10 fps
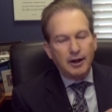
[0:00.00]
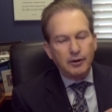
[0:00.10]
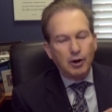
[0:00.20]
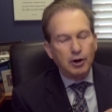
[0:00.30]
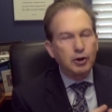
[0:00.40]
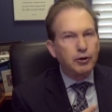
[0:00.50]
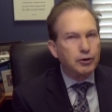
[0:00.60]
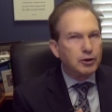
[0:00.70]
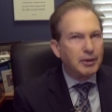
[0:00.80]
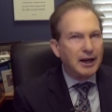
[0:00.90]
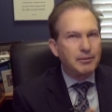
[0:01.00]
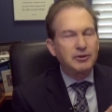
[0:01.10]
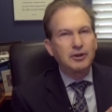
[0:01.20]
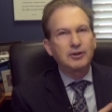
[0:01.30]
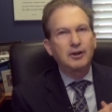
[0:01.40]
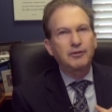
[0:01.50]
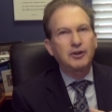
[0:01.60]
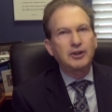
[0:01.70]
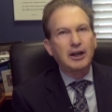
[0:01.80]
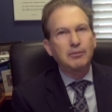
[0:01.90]
There are no third biopsies. If
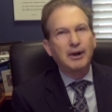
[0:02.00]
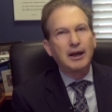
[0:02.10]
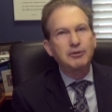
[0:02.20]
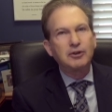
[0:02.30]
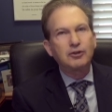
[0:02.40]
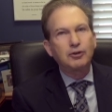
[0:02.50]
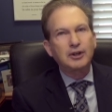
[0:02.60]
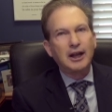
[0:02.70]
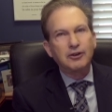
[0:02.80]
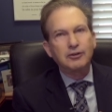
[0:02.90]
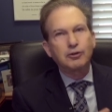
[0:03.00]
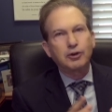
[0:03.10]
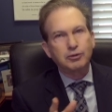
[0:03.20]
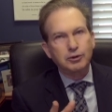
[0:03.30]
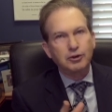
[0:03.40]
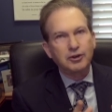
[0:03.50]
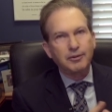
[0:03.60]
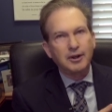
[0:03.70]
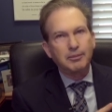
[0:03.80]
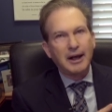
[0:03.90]
the second biopsy shows cancer, of course, we'll do
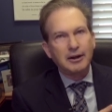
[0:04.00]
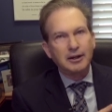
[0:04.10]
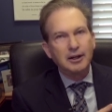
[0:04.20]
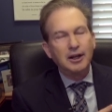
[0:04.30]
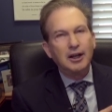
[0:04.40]
something about it.